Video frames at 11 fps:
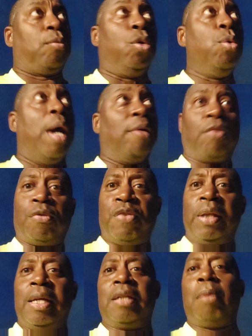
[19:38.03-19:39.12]
whoever,
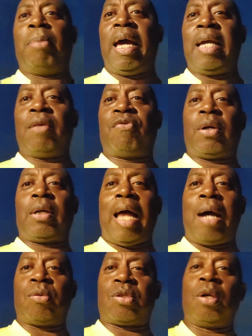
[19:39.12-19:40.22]
fill in the blank, for
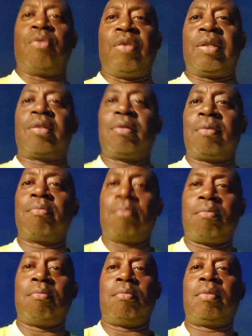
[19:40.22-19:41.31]
cloud service.
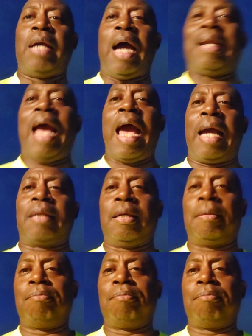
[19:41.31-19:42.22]
Got hacked.